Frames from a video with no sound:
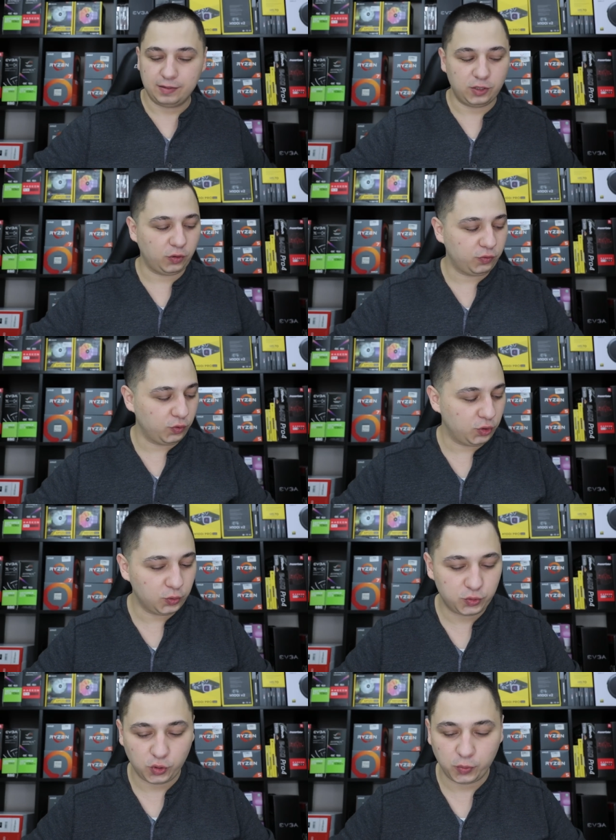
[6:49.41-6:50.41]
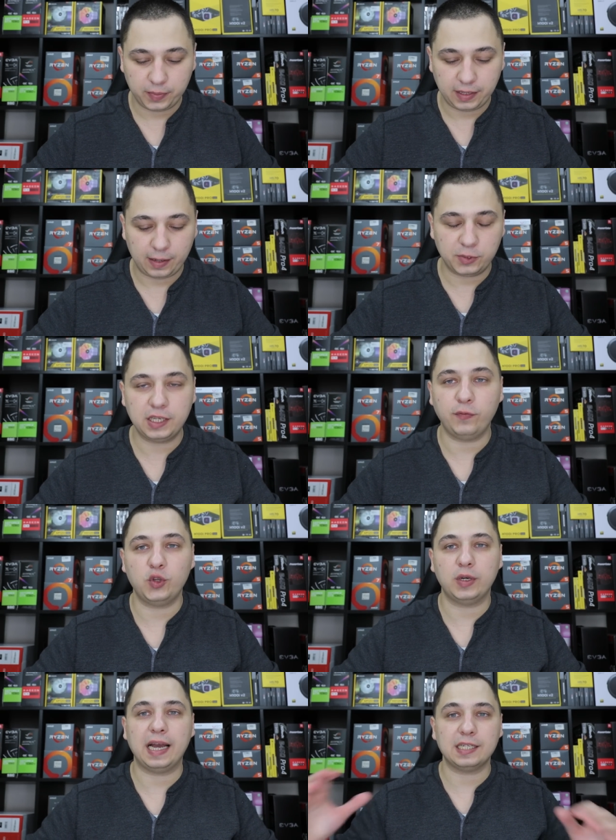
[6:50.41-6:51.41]
you know, through YouTube. I'm just giving
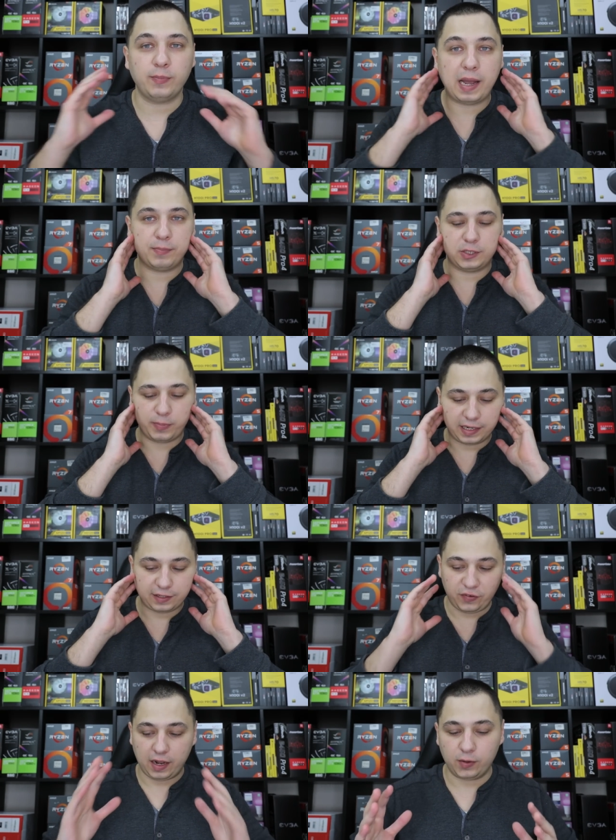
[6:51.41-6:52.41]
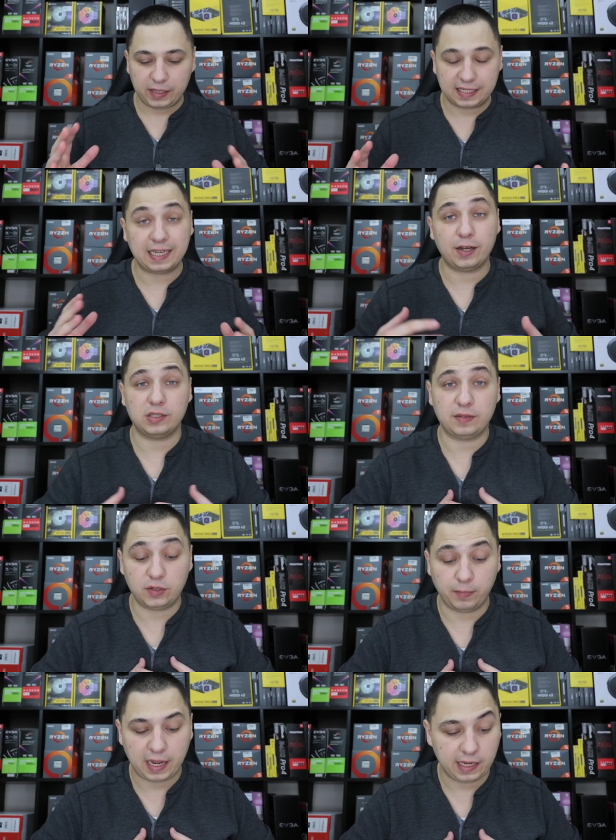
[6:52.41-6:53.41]
you guys my perspective how it sounds
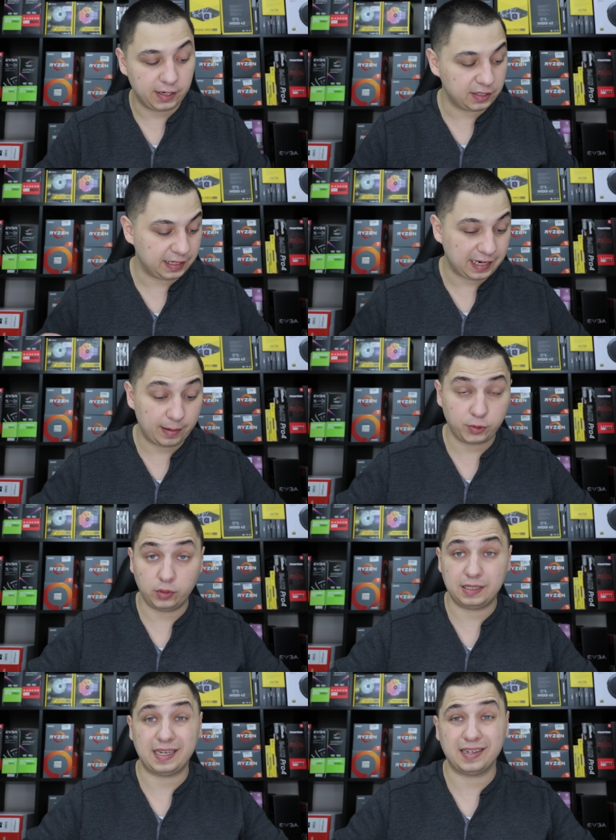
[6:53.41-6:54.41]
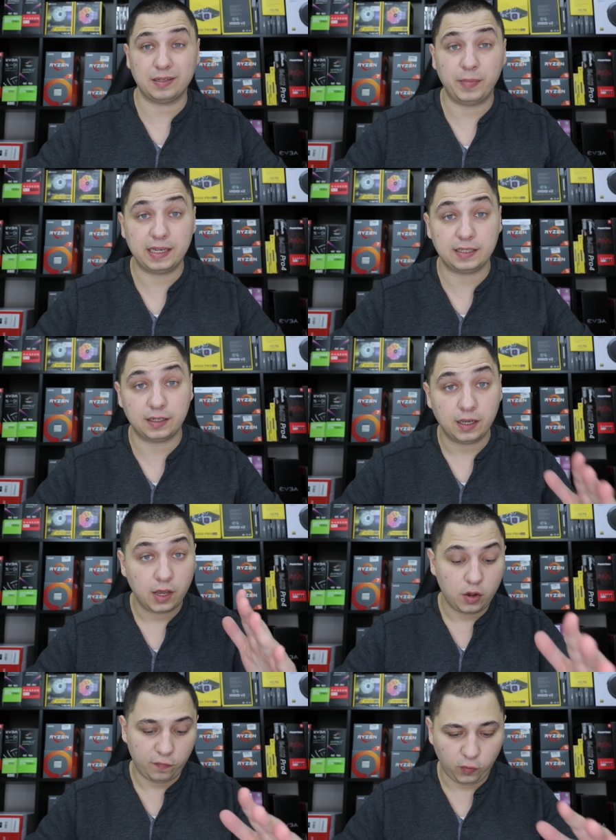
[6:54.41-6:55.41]
to my ears and it absolutely sounds amazing
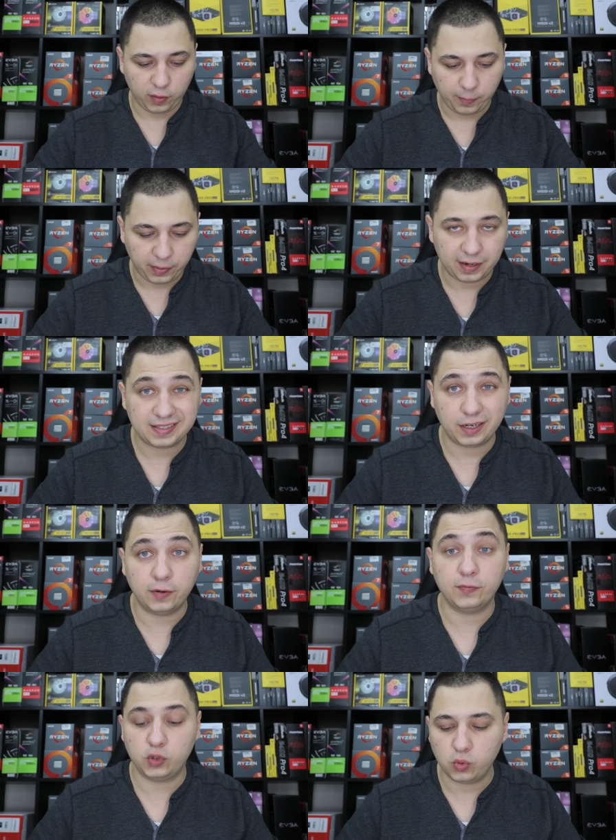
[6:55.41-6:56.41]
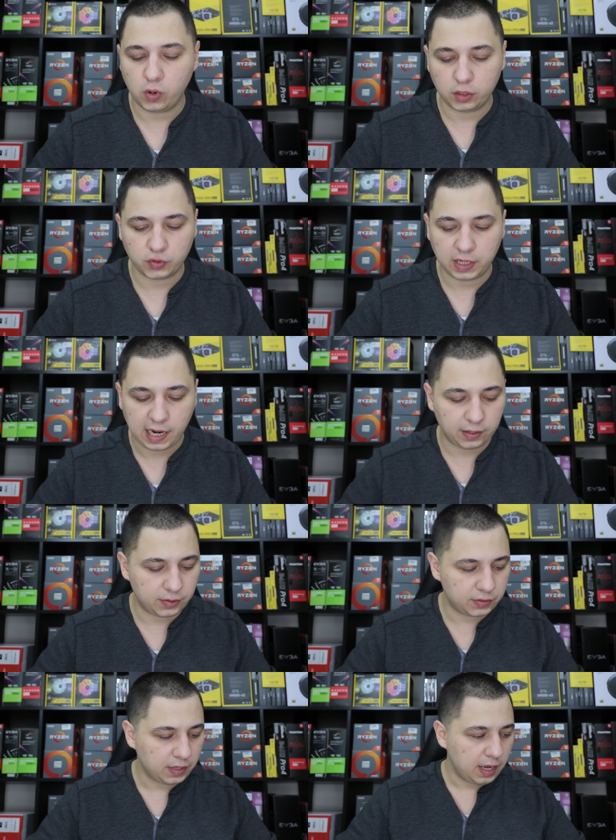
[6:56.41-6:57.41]
for the price of
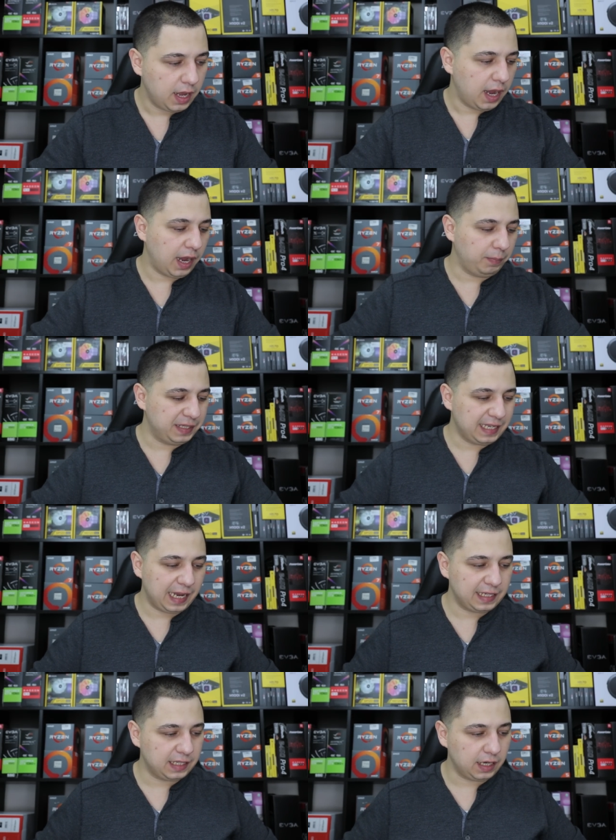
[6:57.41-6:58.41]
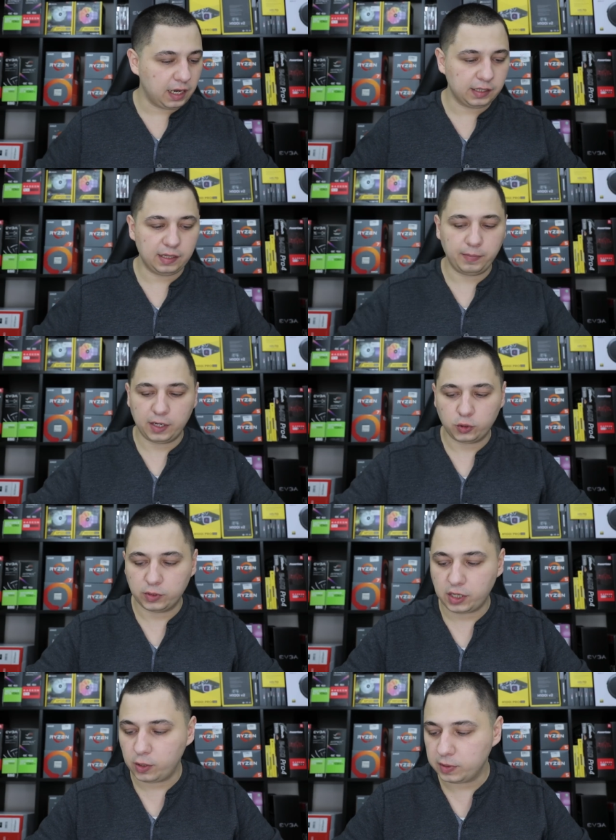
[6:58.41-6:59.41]
$200. Uh, besides the ugly mesh,
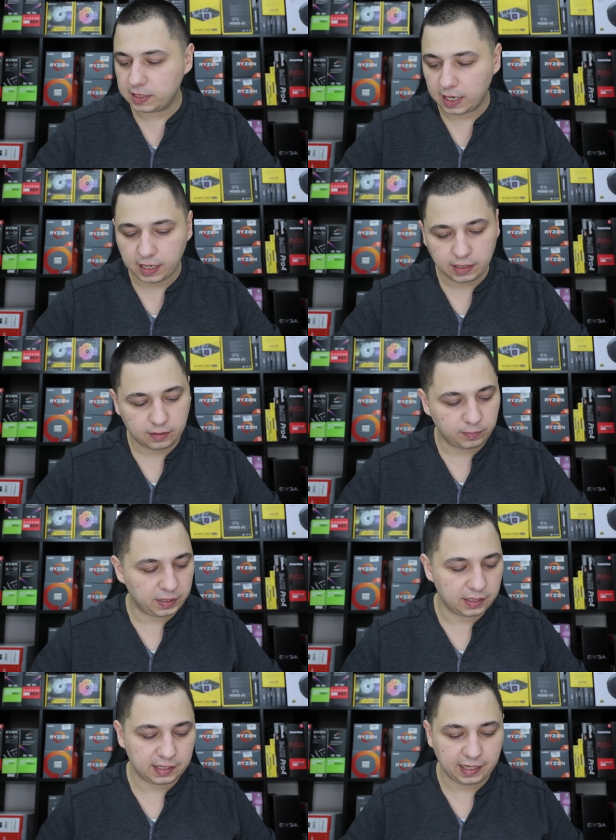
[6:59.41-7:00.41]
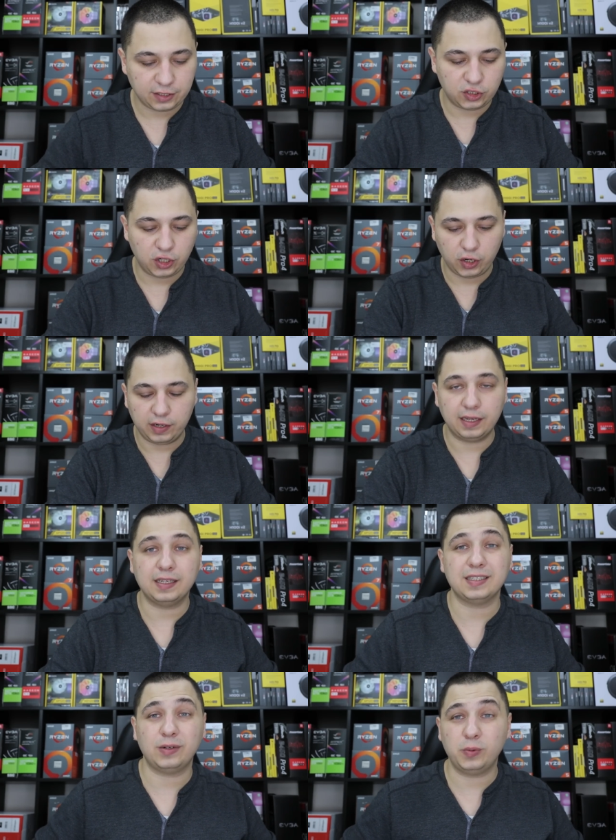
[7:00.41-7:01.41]
which I always hate because it gets dirty and
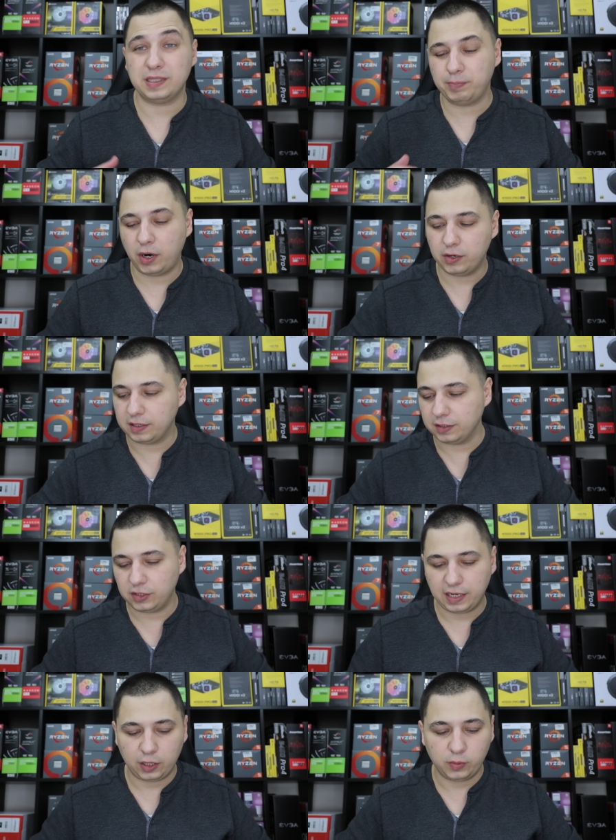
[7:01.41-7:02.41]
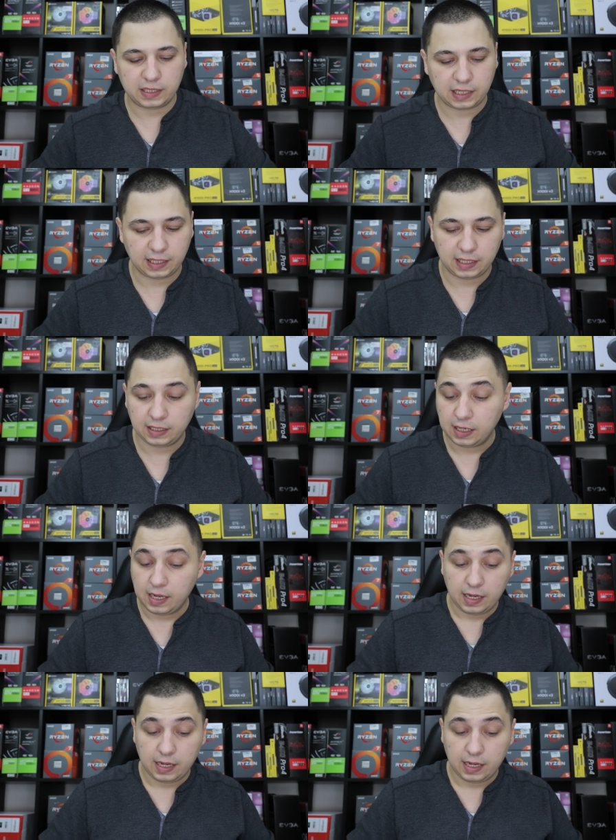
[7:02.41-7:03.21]
there's always particles and you gotta always clean it.